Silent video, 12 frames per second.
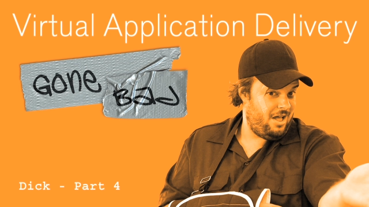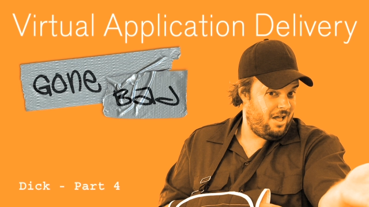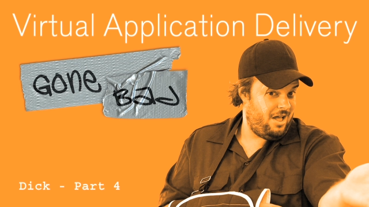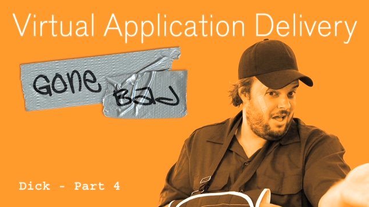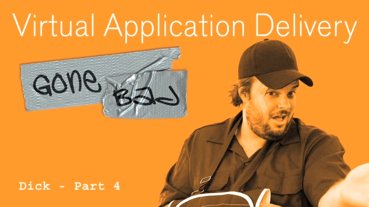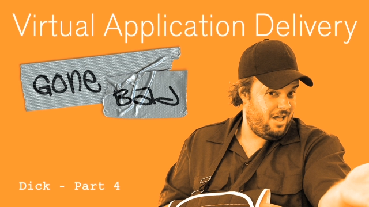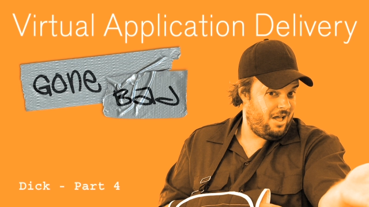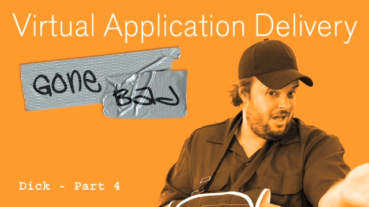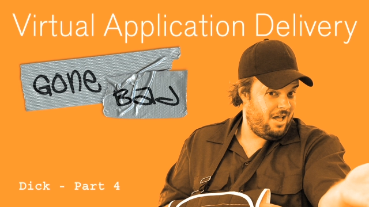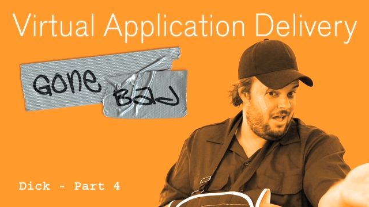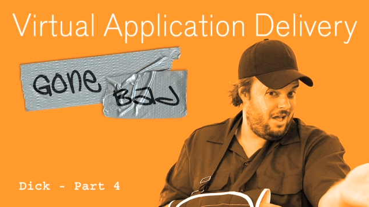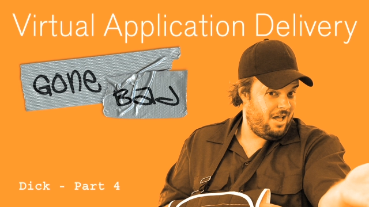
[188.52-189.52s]

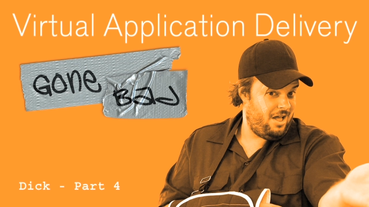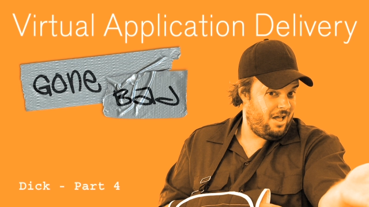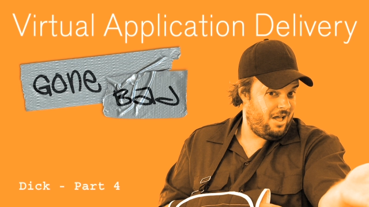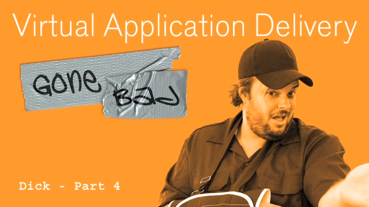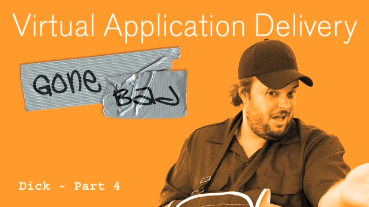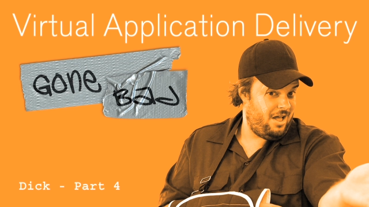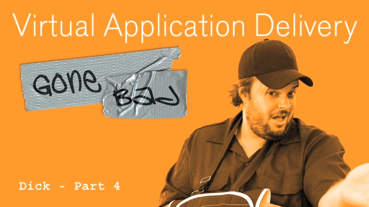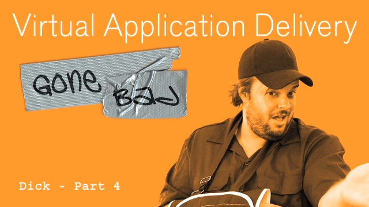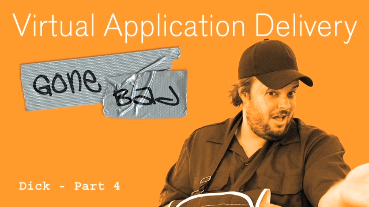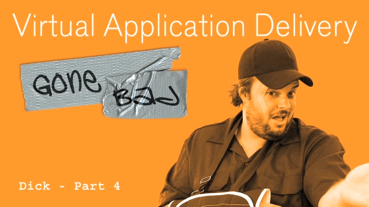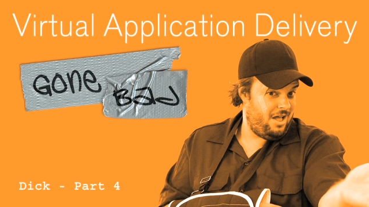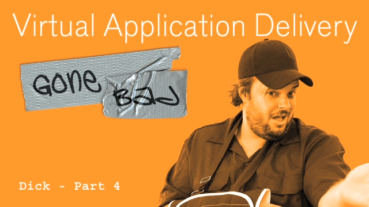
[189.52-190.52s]

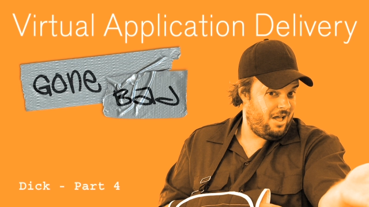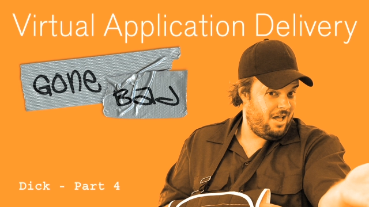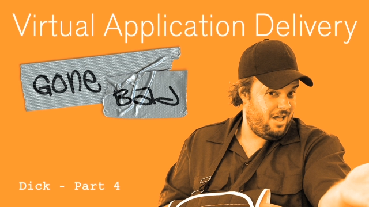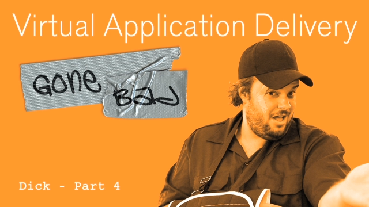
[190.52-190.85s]
(no one is talking)